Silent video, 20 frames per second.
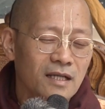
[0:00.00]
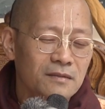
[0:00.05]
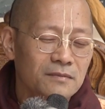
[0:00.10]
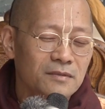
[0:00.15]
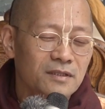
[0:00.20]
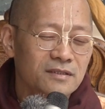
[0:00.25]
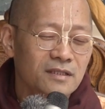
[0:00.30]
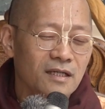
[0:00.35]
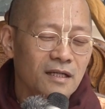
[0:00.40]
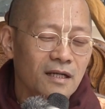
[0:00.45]

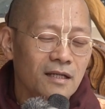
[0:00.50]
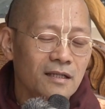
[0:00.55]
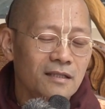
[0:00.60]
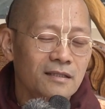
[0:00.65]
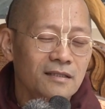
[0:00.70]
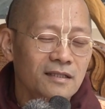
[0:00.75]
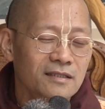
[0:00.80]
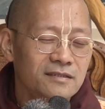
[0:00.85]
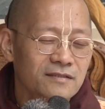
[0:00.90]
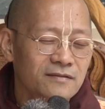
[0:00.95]
Damodar
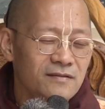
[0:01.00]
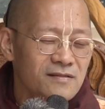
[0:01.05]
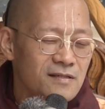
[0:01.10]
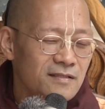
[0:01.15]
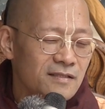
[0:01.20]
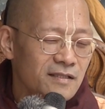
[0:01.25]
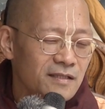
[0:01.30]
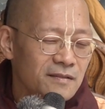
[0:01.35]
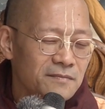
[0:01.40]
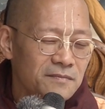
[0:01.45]

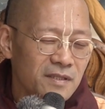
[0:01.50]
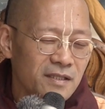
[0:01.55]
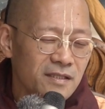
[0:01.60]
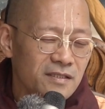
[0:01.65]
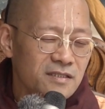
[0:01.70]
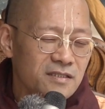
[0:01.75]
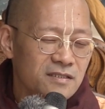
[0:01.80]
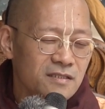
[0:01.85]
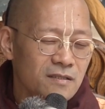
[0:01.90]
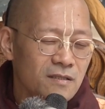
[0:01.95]
literally
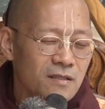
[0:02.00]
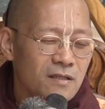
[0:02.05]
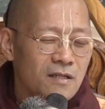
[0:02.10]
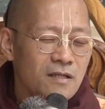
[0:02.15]
means